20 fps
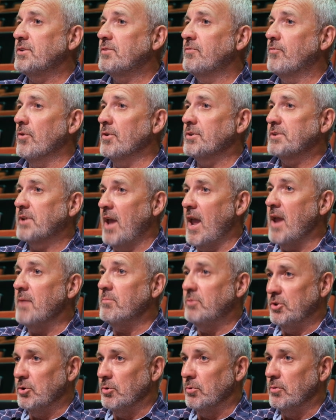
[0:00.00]
first came
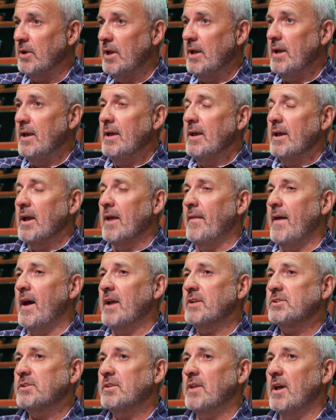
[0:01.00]
to. And
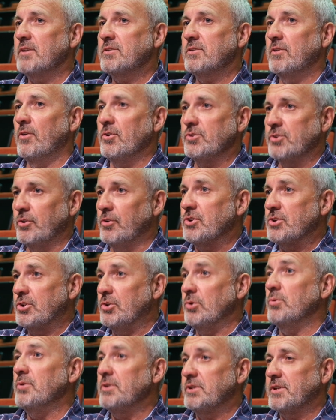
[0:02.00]
those are the
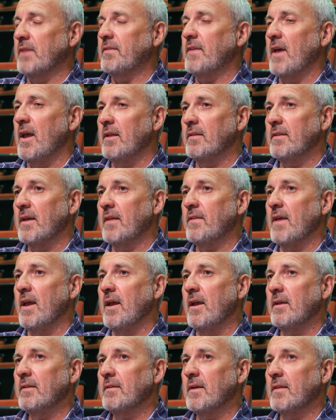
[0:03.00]
students that
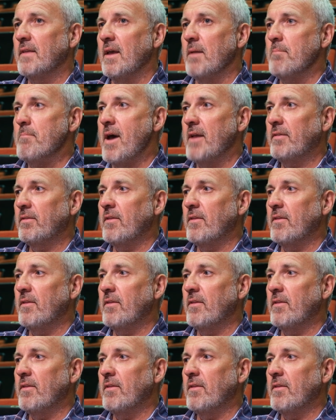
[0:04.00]
they met